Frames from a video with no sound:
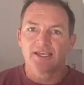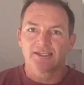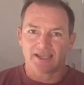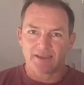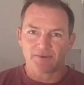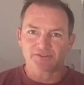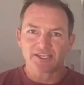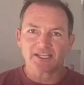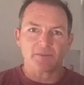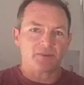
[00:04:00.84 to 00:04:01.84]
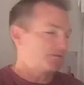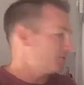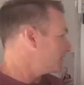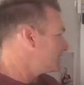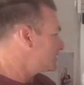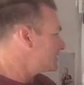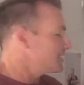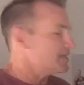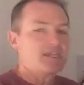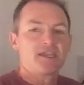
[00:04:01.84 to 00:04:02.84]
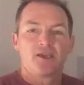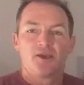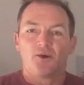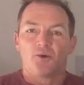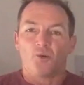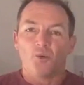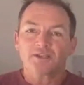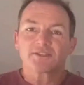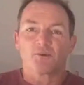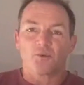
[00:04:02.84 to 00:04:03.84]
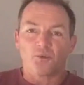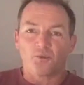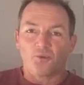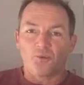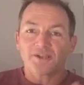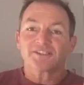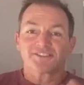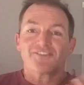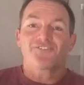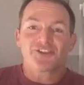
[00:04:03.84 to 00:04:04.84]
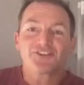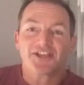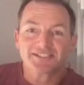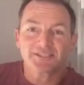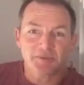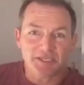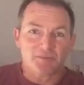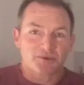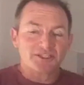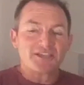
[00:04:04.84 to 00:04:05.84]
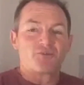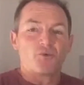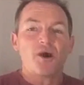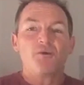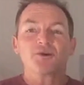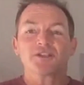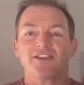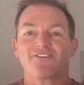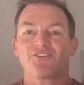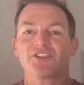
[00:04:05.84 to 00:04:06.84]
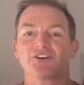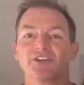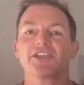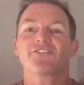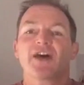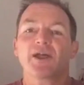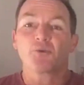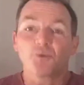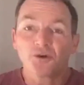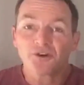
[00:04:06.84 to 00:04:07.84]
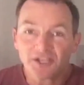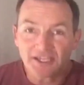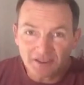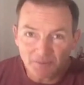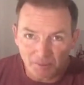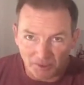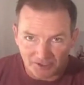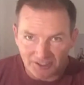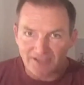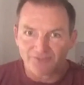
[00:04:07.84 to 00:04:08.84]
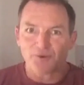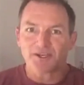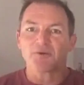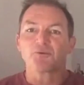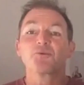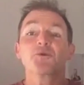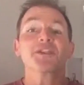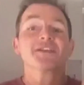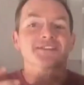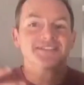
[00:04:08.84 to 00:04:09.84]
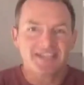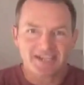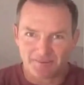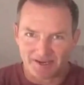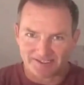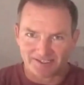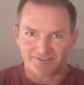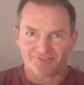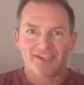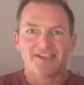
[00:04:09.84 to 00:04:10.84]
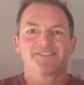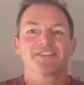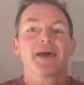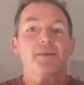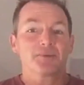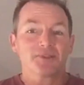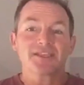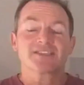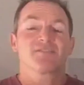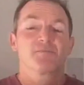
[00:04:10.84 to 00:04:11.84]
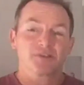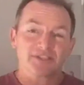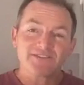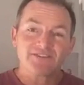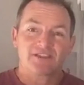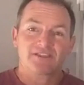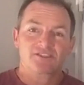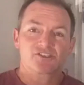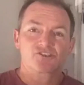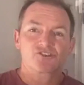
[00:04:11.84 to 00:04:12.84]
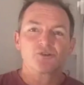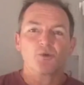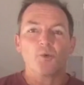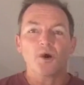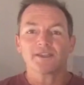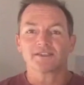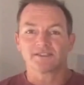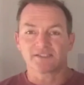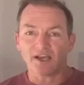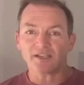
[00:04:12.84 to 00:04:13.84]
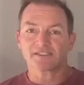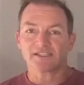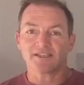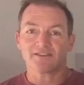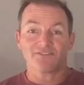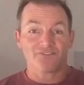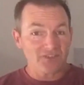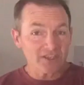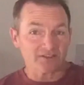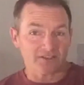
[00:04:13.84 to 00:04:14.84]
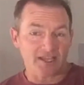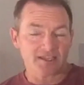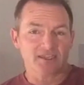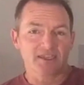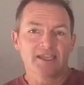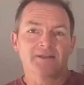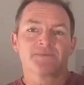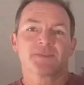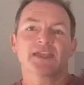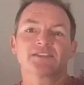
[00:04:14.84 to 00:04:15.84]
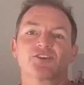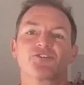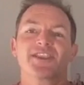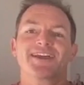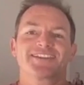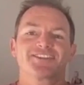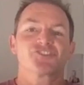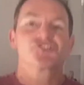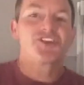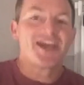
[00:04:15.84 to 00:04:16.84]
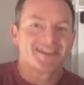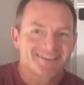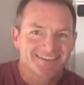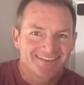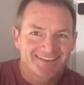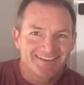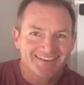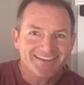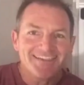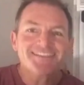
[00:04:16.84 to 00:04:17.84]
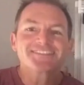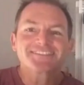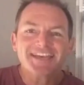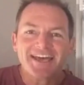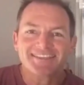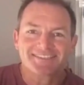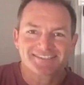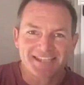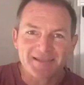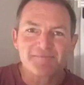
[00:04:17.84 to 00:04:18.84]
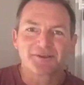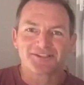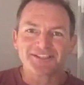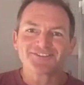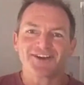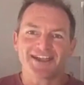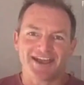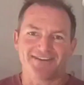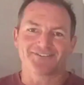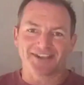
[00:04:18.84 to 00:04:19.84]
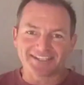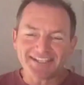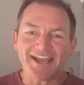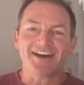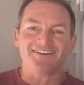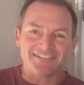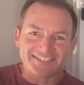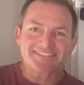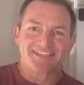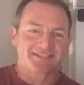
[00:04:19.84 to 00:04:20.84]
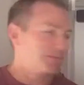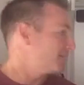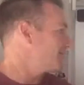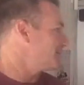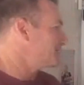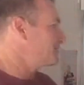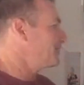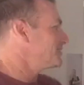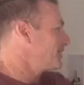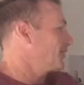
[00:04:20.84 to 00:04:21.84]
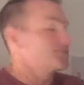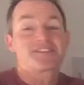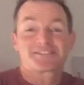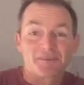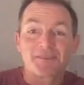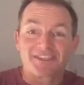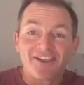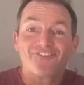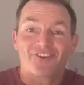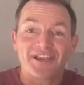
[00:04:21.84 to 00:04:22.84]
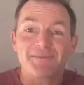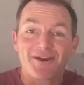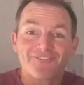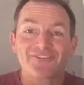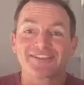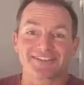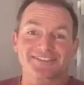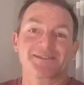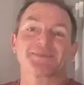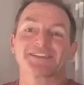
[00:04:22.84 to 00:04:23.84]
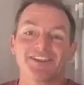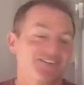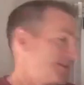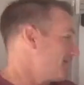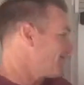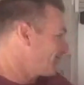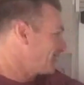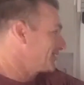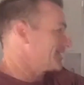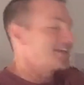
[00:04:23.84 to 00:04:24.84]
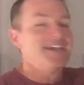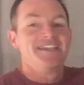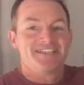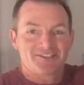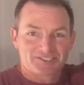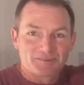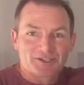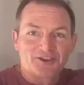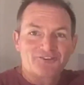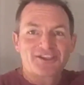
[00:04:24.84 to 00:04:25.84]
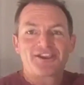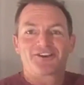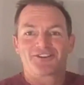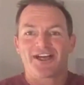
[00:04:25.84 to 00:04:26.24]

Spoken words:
type of setup, and really see what does it feel like to be in belief? What would I feel if I were in belief? When I really take myself to that place of believing that this is true, what does it feel like? And so then I can check, is that the same belief I have right now? Is that the belief I'm experiencing, or is it something different? Am I feeling something different? Am I feeling, something over here